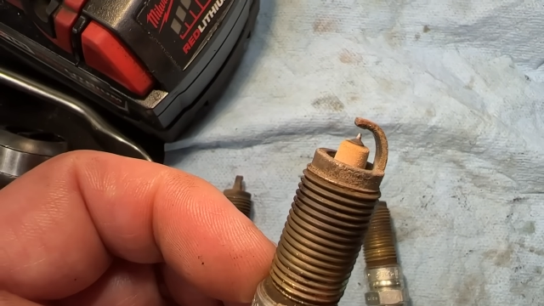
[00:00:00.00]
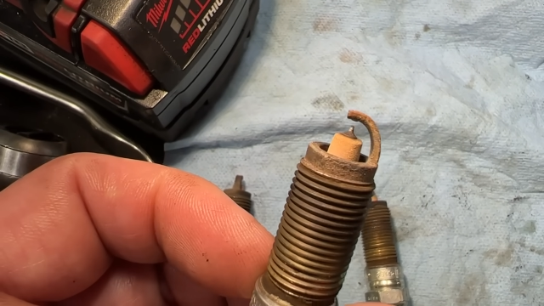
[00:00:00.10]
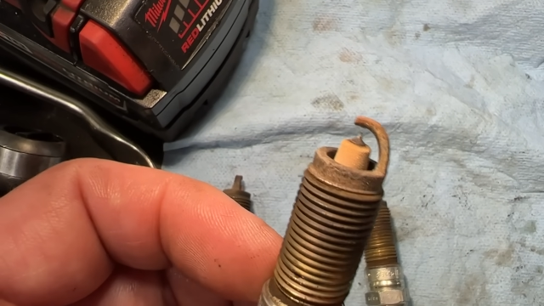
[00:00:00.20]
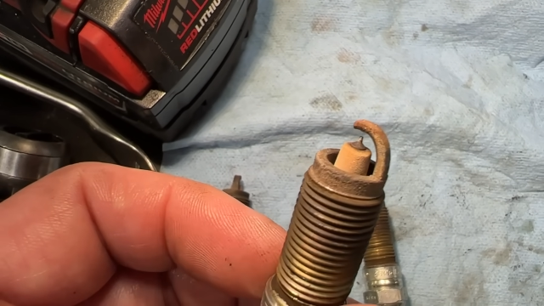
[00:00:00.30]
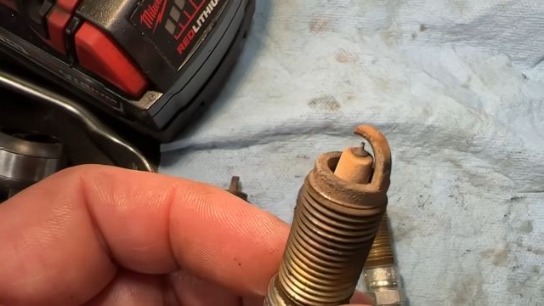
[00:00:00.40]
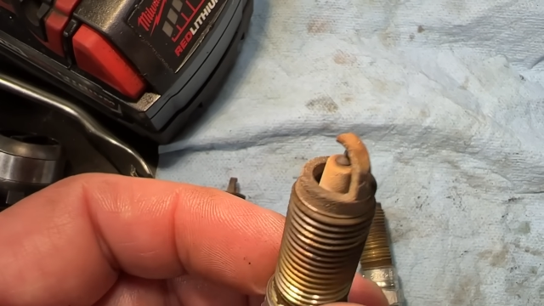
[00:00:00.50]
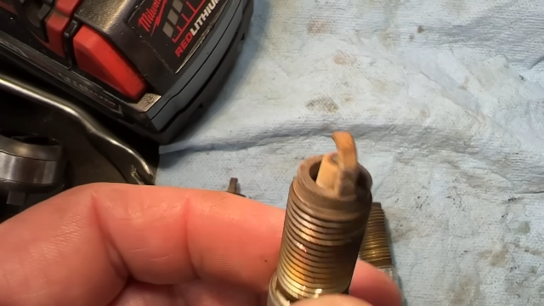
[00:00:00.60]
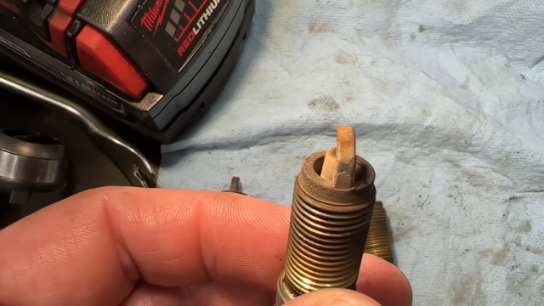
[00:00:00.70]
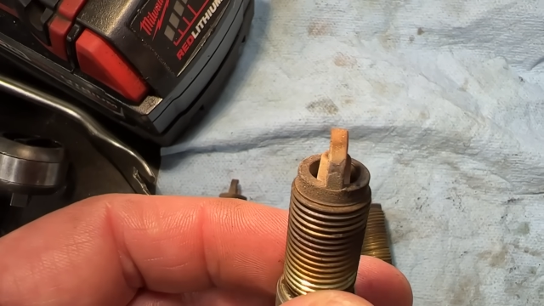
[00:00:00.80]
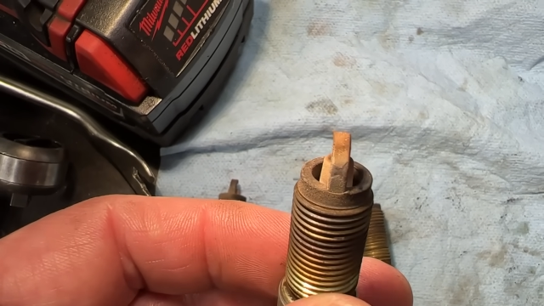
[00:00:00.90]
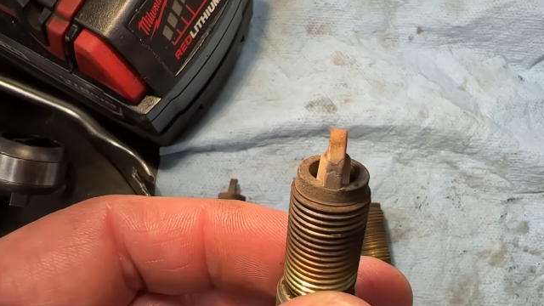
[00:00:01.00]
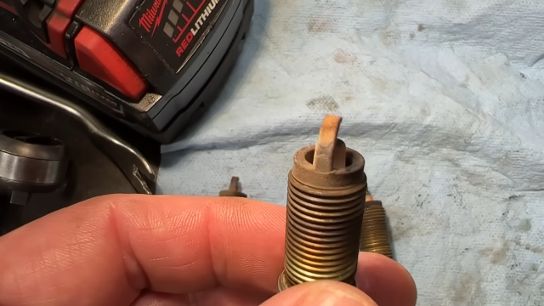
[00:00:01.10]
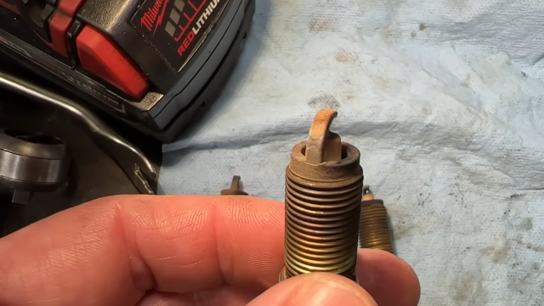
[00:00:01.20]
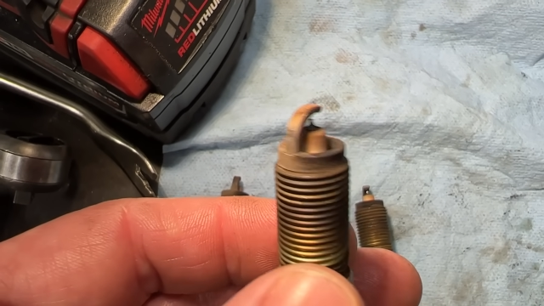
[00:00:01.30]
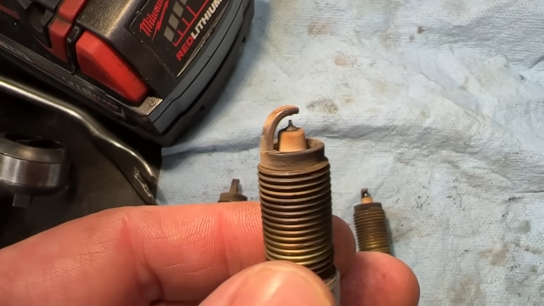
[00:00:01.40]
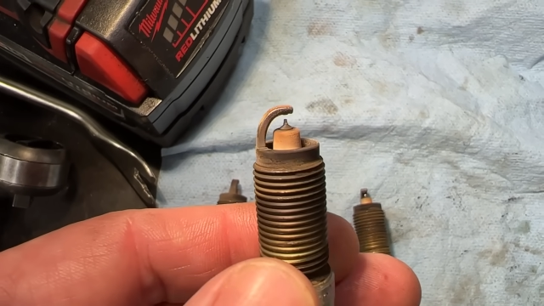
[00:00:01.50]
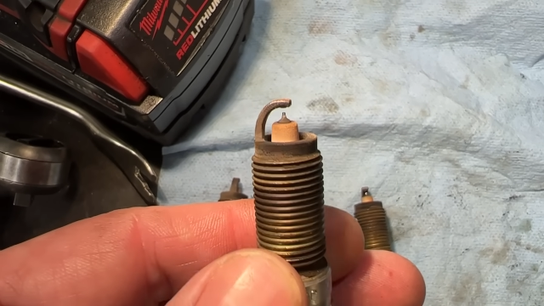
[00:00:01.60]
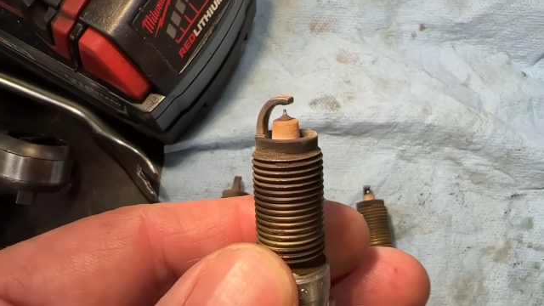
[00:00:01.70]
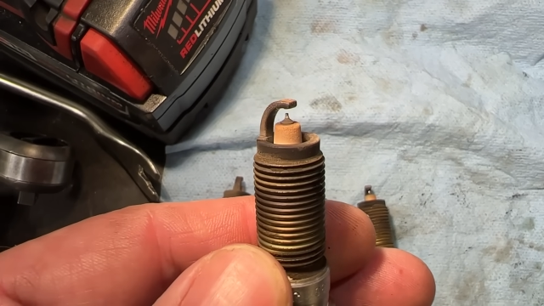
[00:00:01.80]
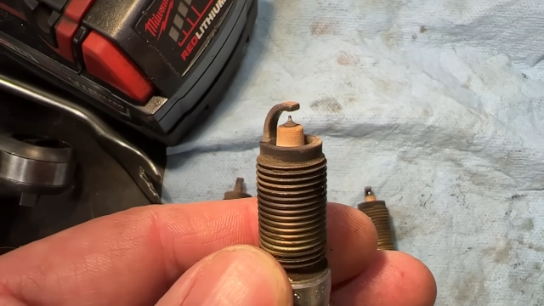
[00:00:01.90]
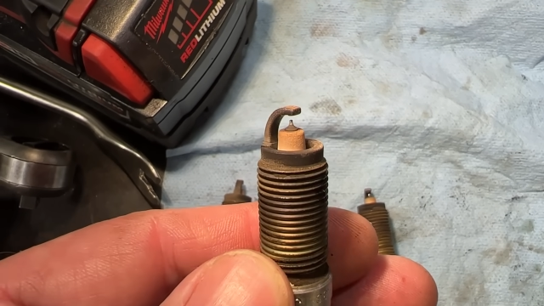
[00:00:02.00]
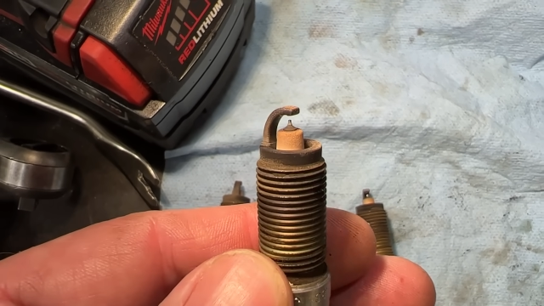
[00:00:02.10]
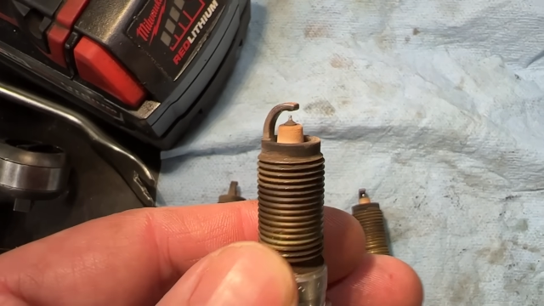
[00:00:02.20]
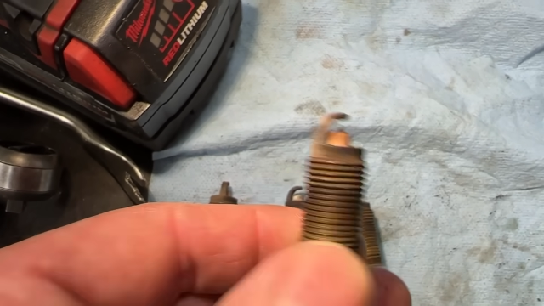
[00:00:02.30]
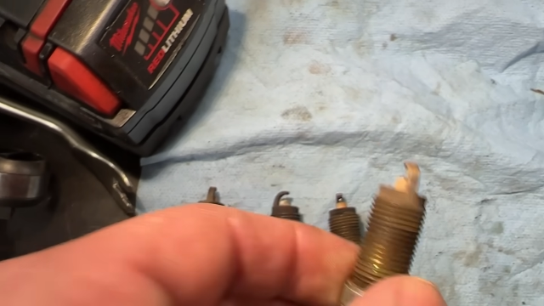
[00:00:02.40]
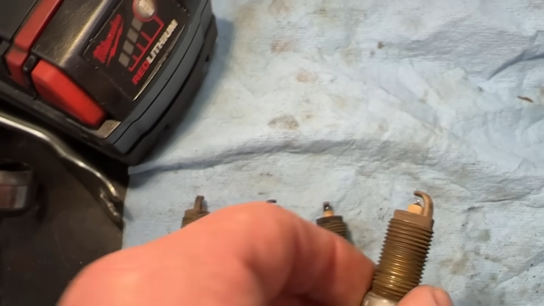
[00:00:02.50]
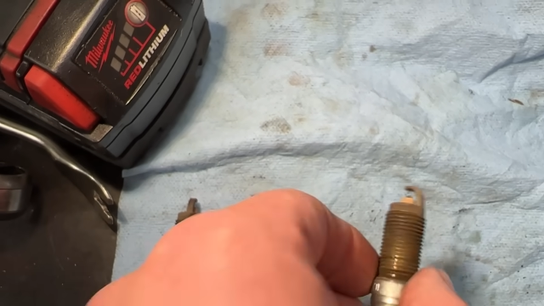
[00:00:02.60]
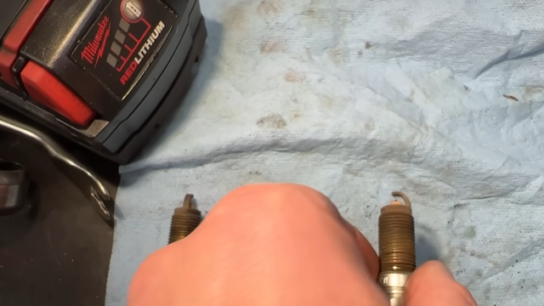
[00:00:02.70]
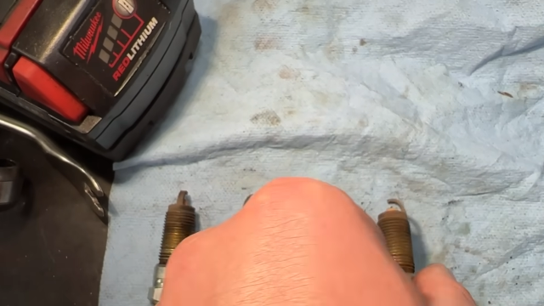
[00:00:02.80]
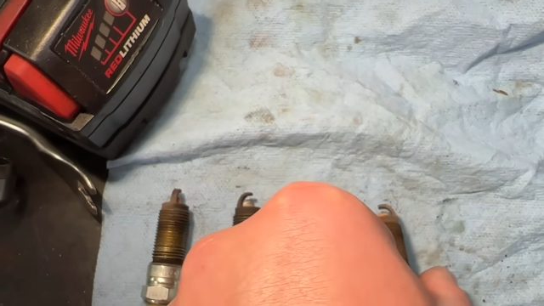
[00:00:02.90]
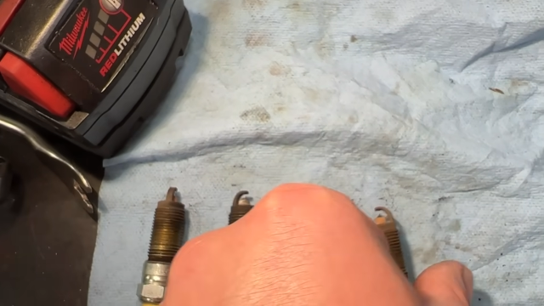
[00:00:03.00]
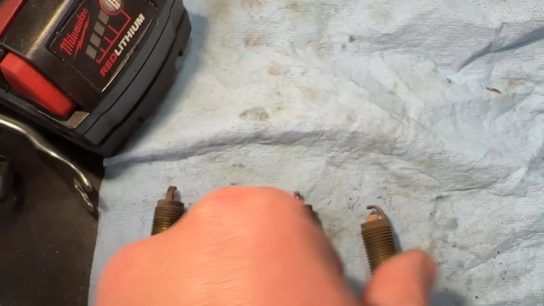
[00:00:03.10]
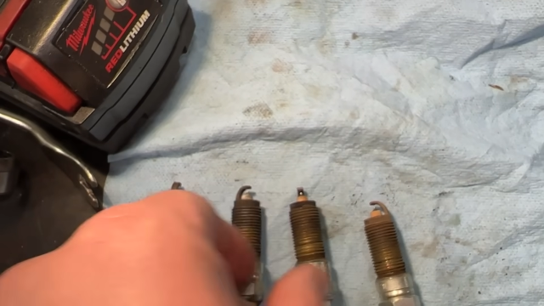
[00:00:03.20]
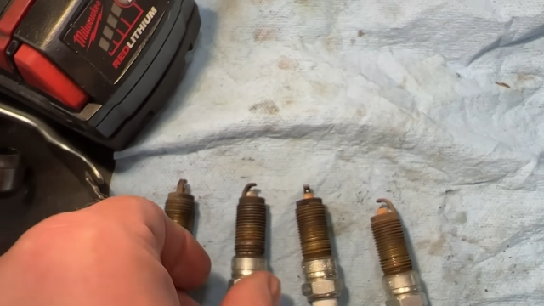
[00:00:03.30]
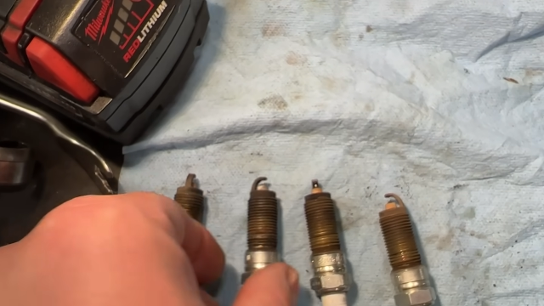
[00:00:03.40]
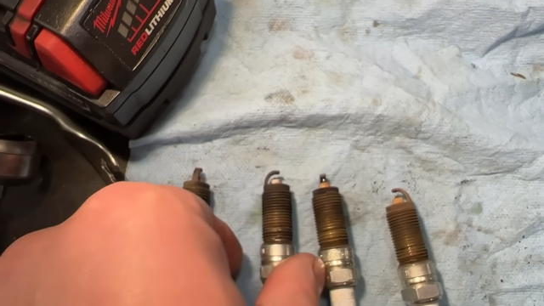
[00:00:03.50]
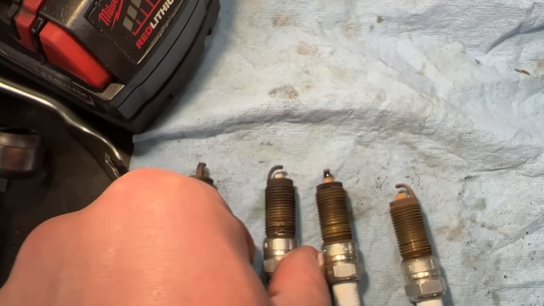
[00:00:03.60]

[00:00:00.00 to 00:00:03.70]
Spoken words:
[unreadable: no face in view]